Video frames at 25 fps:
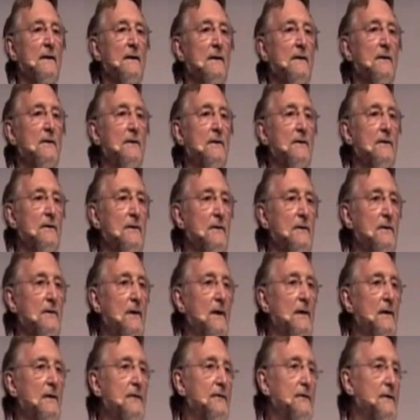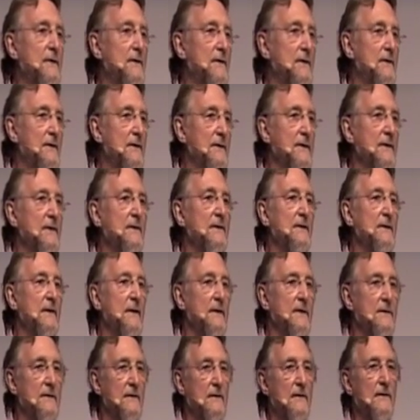you can do off-court and
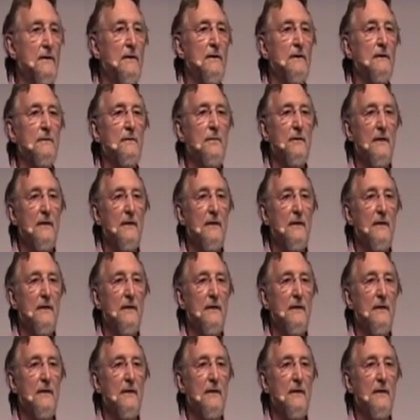on-court